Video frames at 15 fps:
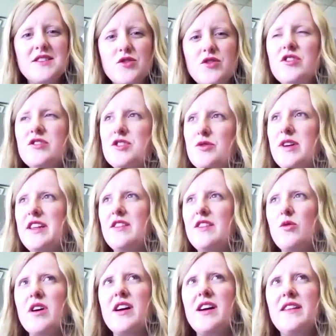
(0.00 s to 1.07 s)
so you're doing the
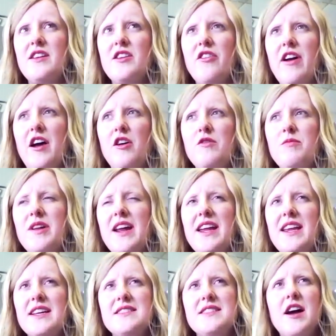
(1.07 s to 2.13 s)
work on the ground, but I
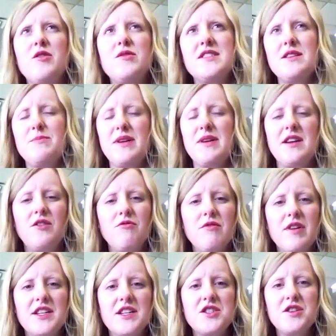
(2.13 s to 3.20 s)
guess how has it been
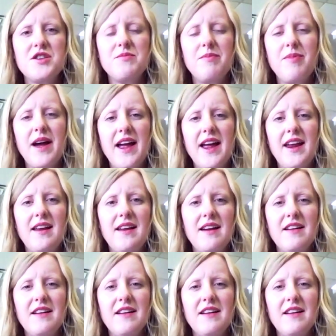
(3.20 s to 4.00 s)
enriched by